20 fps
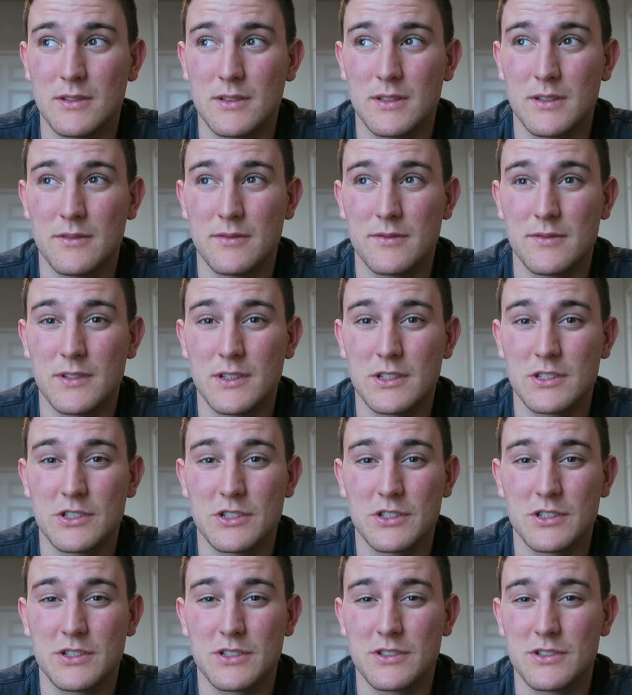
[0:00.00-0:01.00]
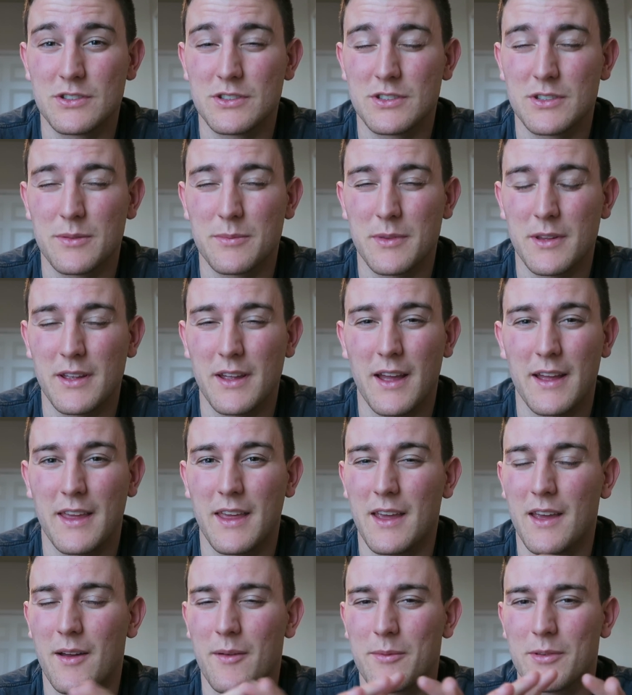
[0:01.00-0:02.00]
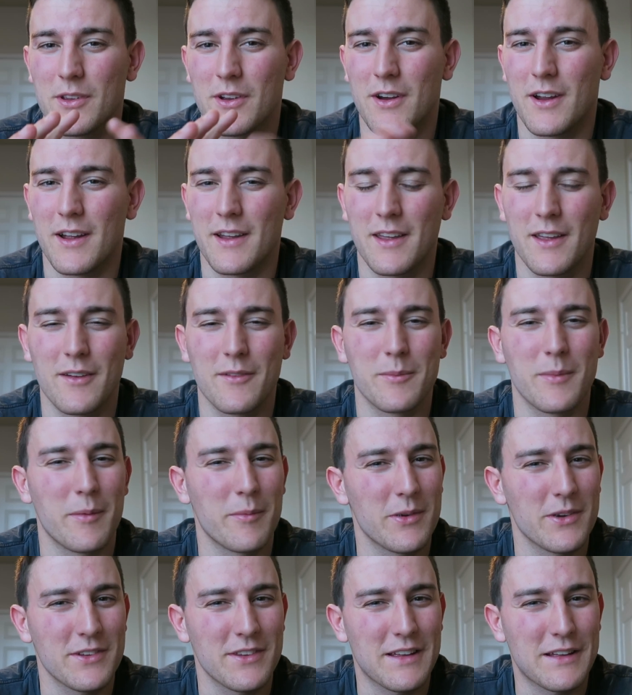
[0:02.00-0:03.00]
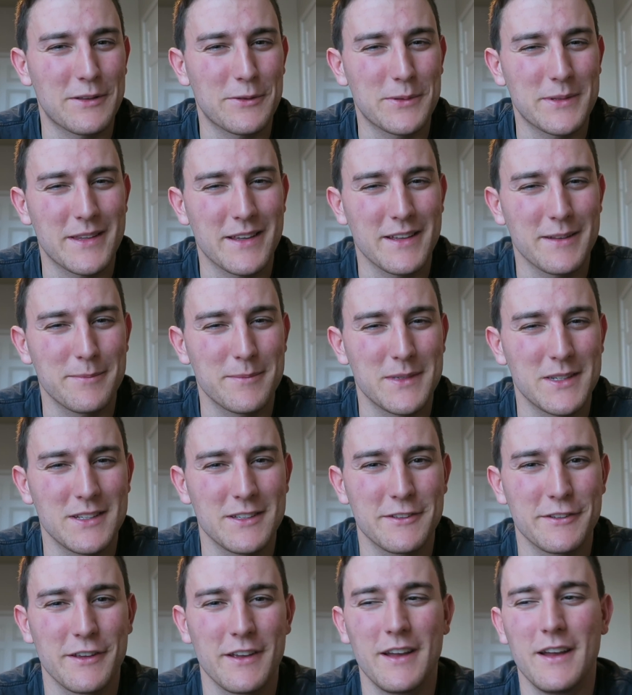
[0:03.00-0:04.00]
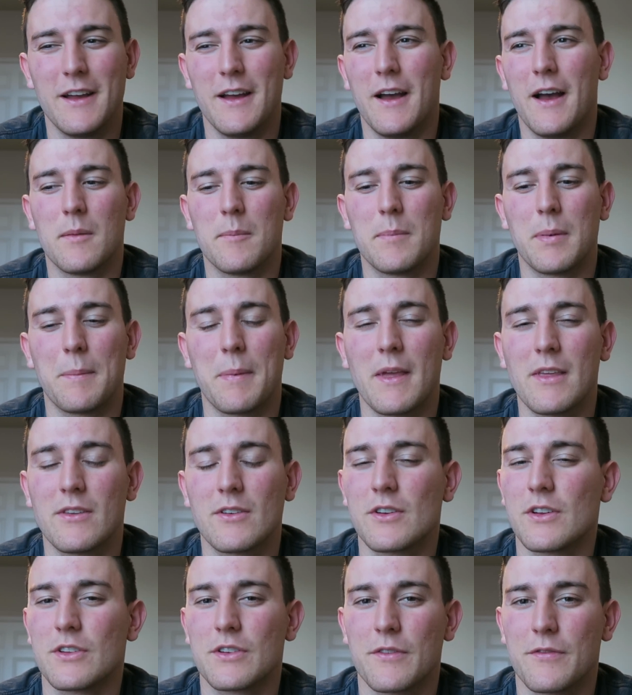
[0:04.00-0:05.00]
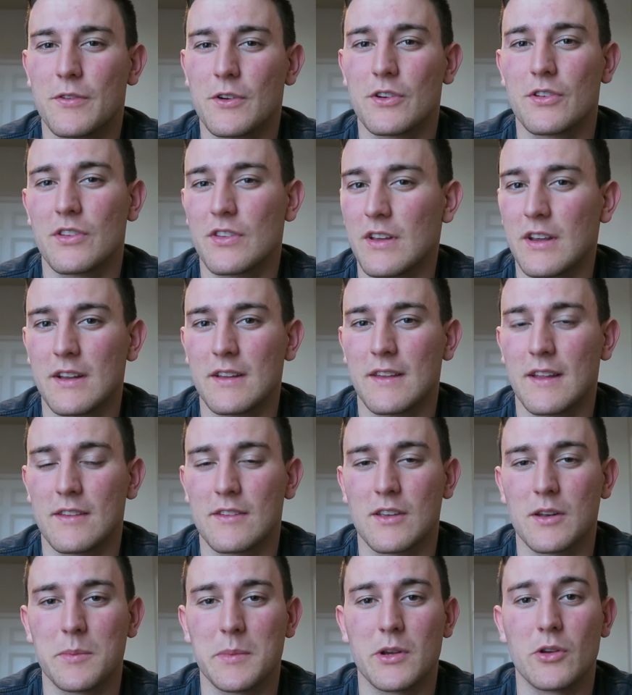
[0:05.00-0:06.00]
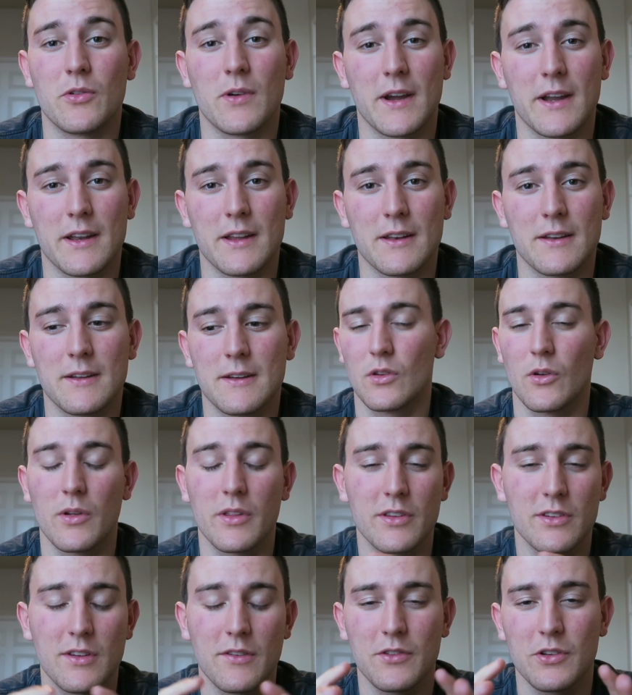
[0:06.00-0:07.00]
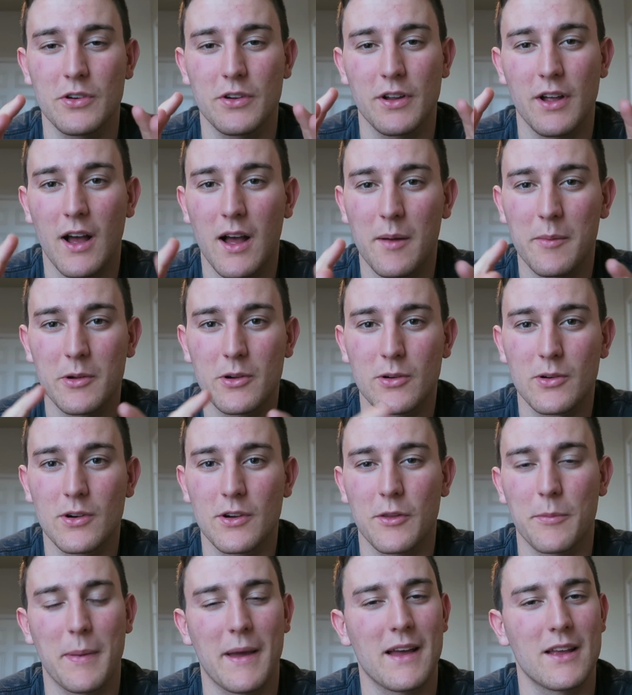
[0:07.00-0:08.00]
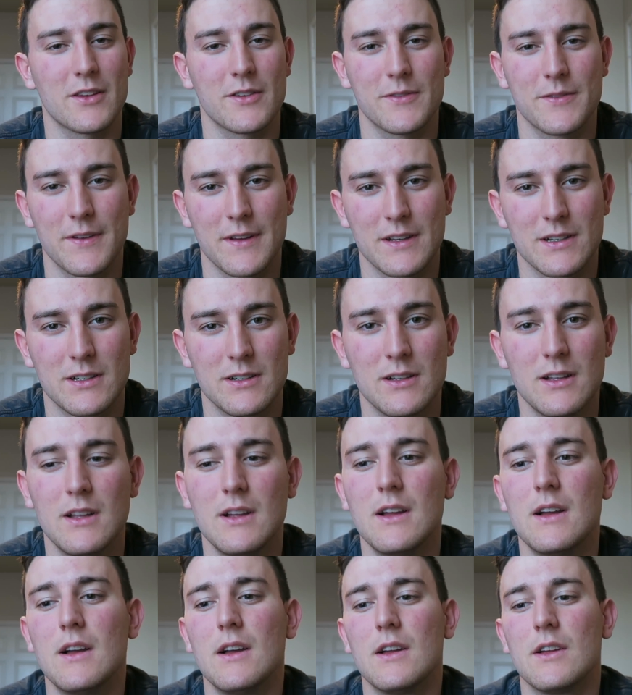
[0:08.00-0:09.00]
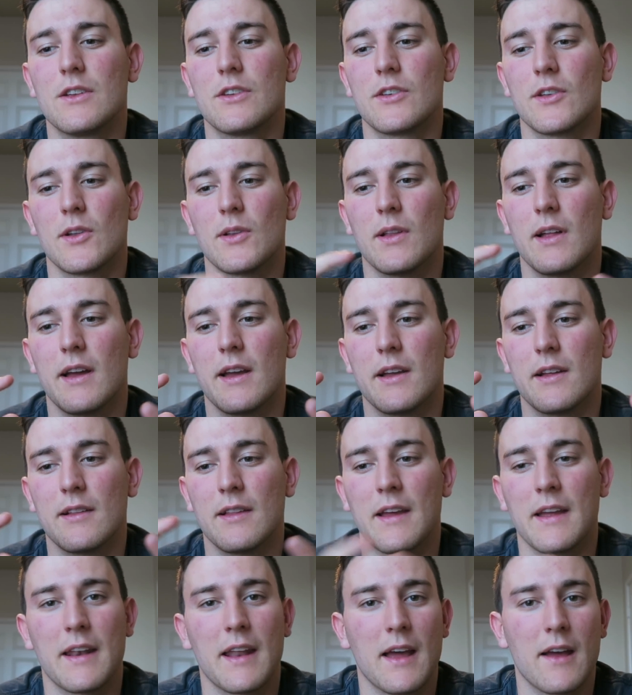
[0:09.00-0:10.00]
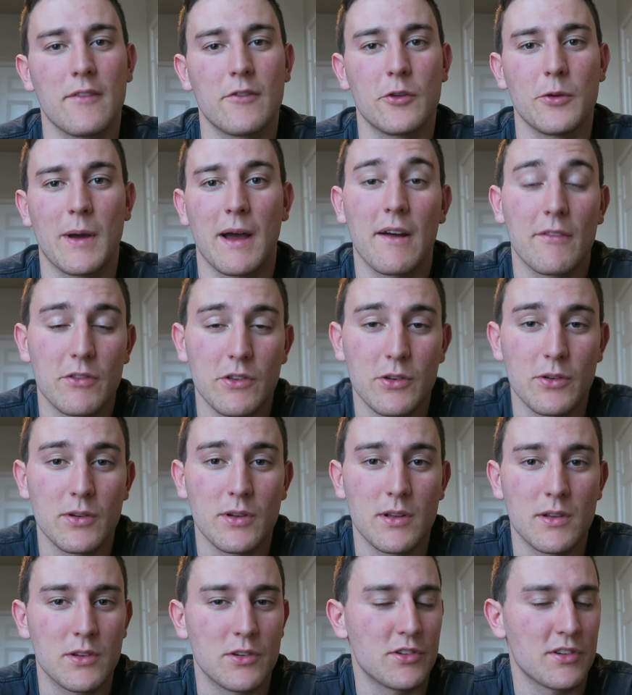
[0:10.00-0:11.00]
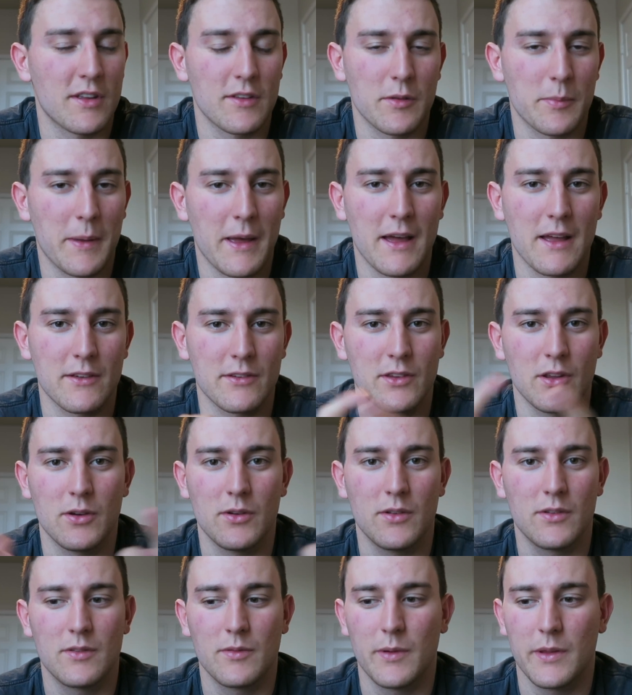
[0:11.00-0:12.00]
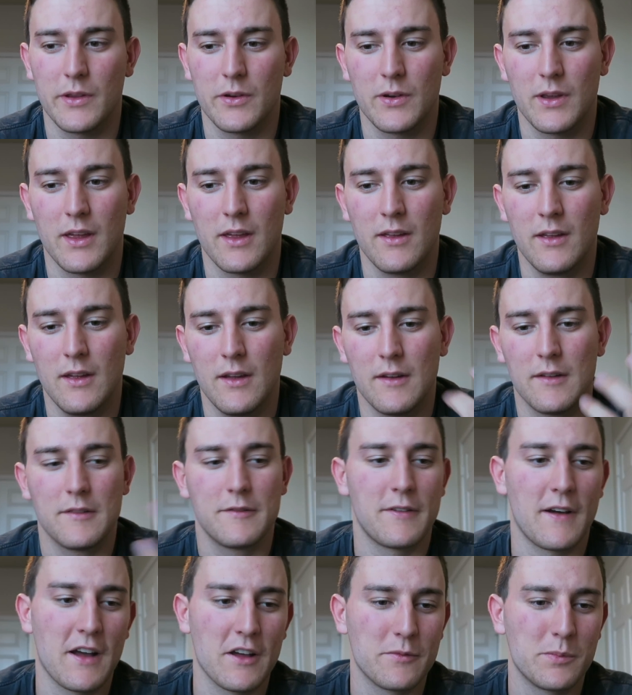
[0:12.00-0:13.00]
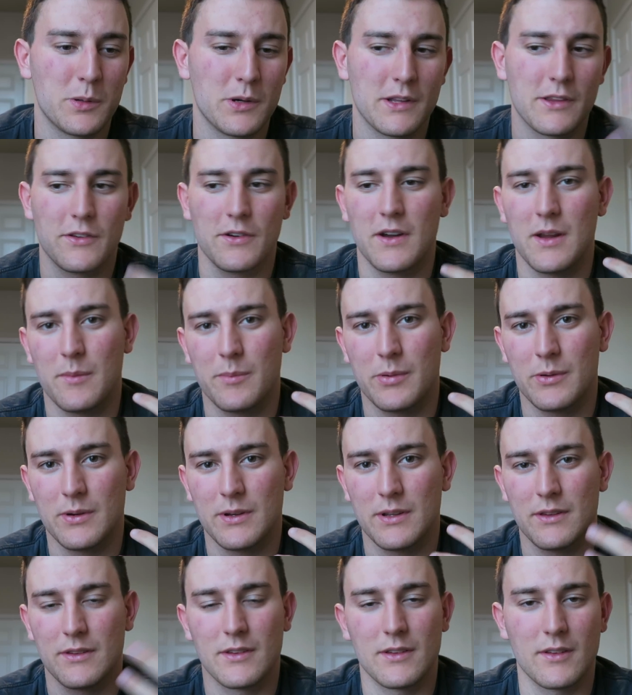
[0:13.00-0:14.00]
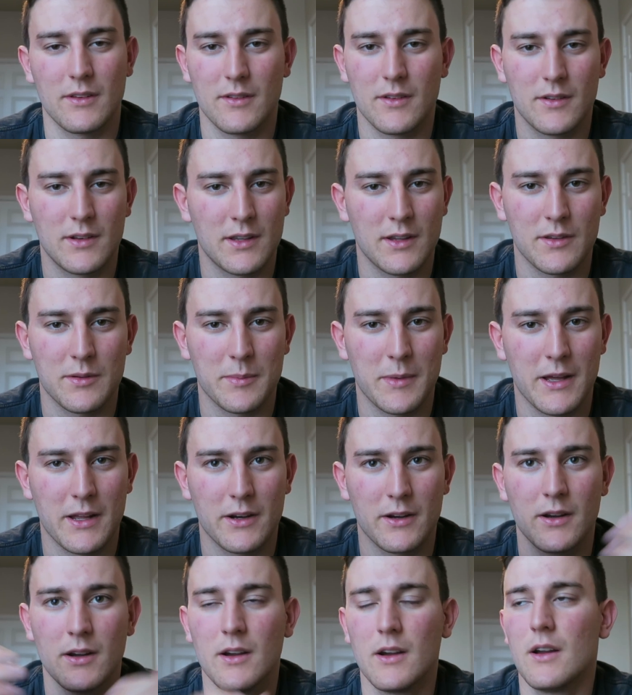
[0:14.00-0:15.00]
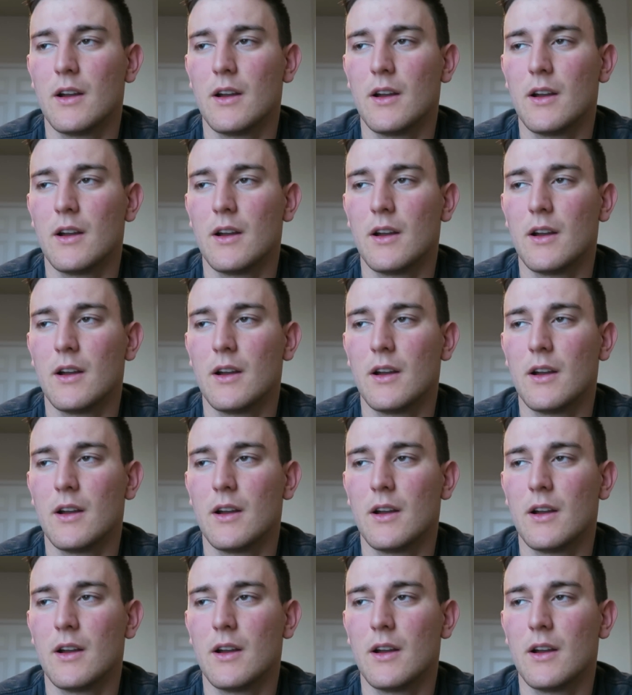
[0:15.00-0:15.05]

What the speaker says: Division or something. I can't remember exactly what that means. But basically, it's your first thing that's going to be graded. So all this stuff during Common Core, it's pass-fail. So like land nav, you have to do it. You just have to pass, though. Whether you get 5 points or 8 points, it doesn't matter.